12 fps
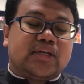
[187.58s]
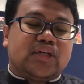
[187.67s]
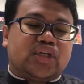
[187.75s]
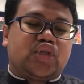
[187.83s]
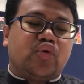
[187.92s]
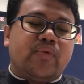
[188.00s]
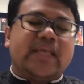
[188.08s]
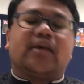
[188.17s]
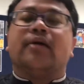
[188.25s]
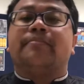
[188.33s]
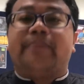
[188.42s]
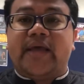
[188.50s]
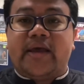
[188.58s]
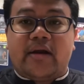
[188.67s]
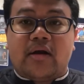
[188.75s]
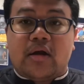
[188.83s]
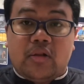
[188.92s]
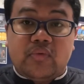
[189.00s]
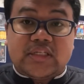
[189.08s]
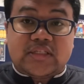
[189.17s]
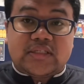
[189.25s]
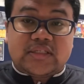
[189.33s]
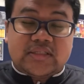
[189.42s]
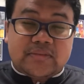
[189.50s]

Do we compare always